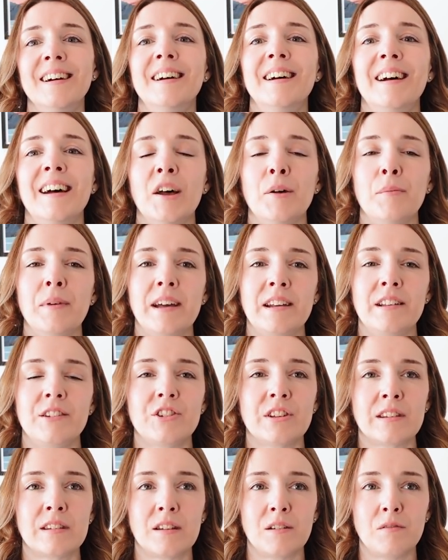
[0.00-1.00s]
And it's
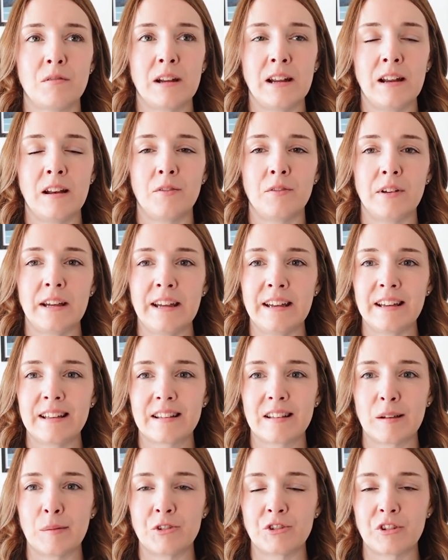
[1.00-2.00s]
just a really lovely
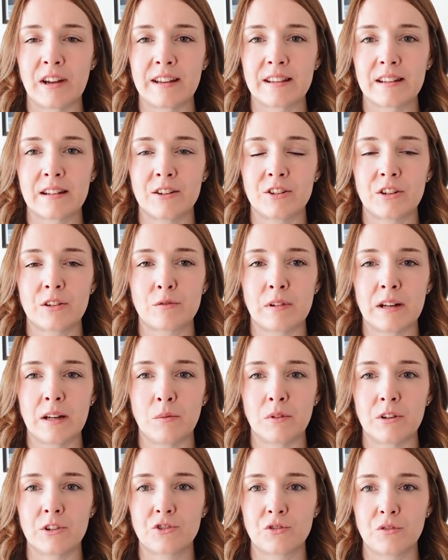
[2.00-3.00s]
summer dress, and I just really
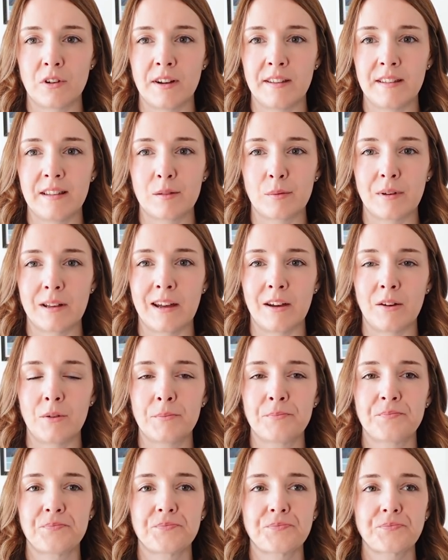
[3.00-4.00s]
want to try this one out.
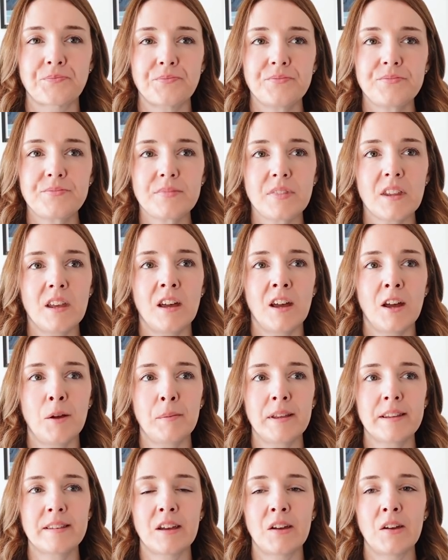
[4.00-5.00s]

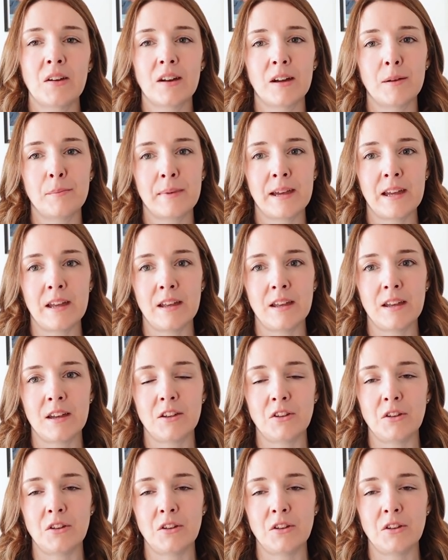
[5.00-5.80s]
So I may